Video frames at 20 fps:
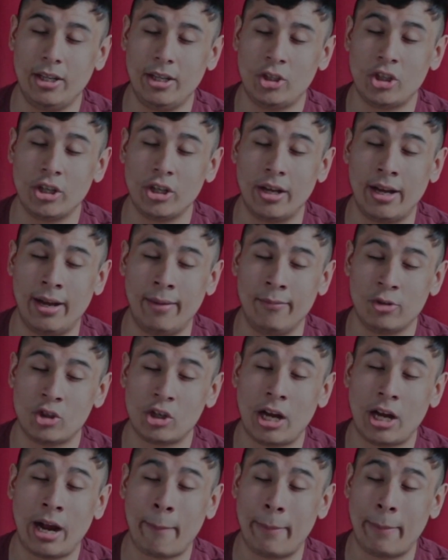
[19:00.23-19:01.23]

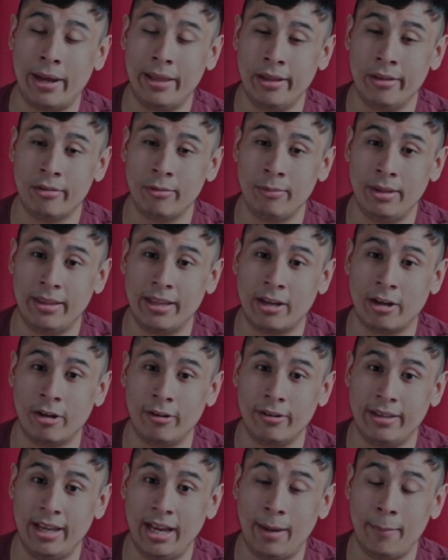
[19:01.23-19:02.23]
shocked by this, immediately
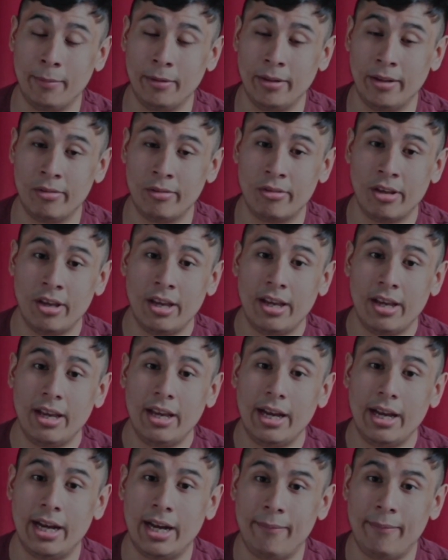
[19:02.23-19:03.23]
calling the ambulance.
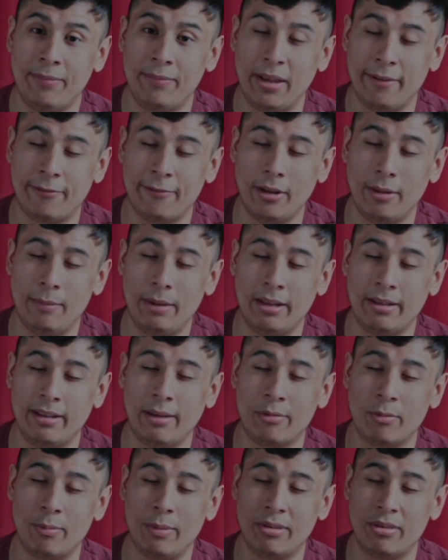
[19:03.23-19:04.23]
Thankfully, it
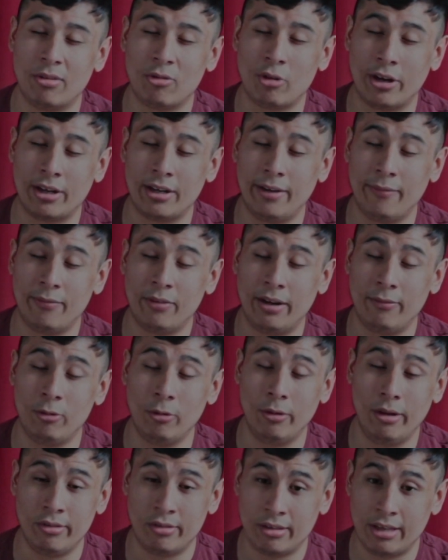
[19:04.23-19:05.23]
gives Mrs. Drake enough time
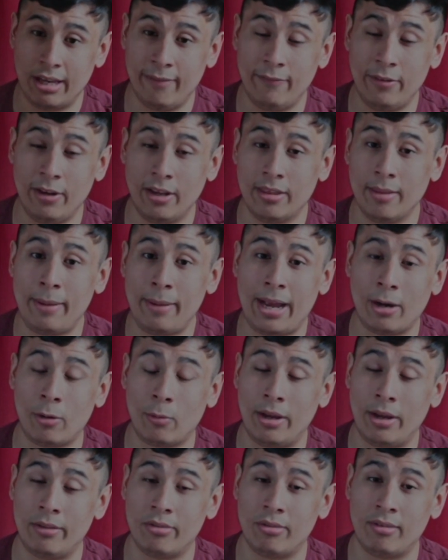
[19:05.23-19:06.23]
to escape via the back
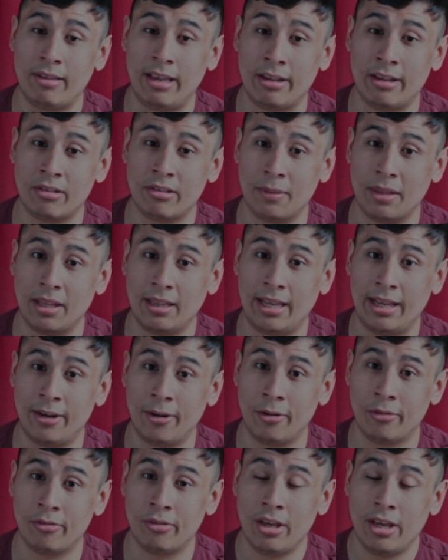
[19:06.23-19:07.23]
way, take some of the
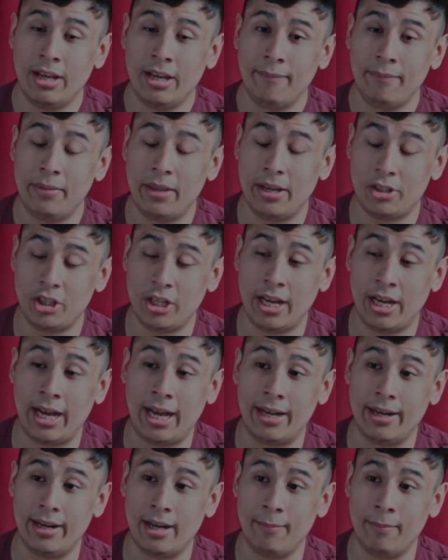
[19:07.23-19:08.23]
letters that she
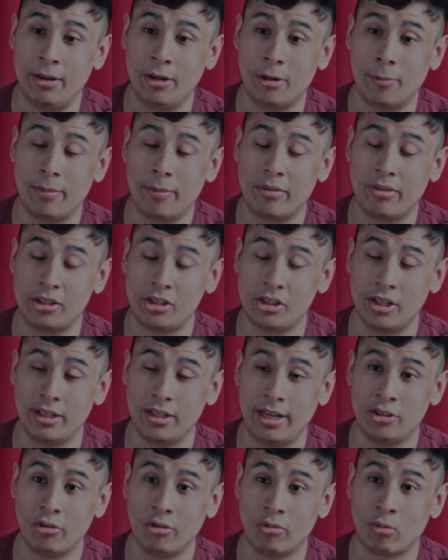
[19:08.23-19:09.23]
had in her possession,
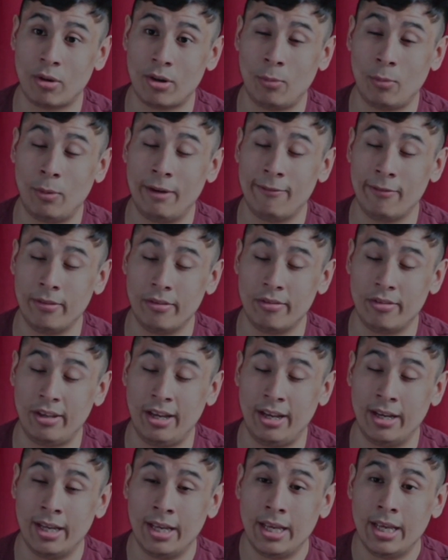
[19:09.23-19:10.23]
and just run away from the
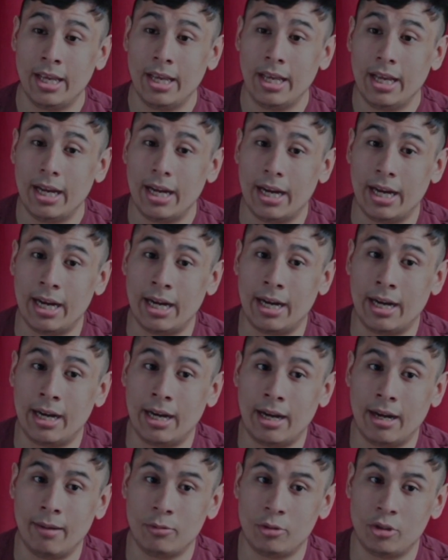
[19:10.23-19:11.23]
scene.
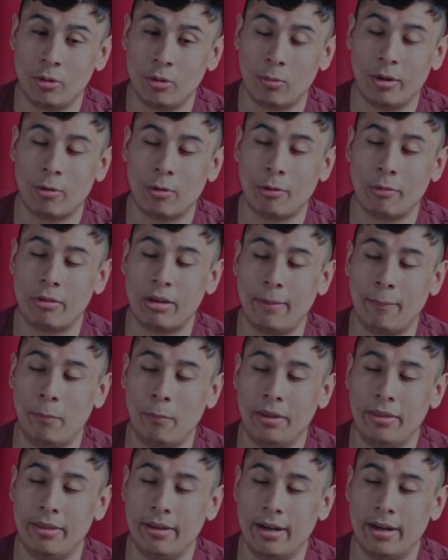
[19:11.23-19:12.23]
She regroups up with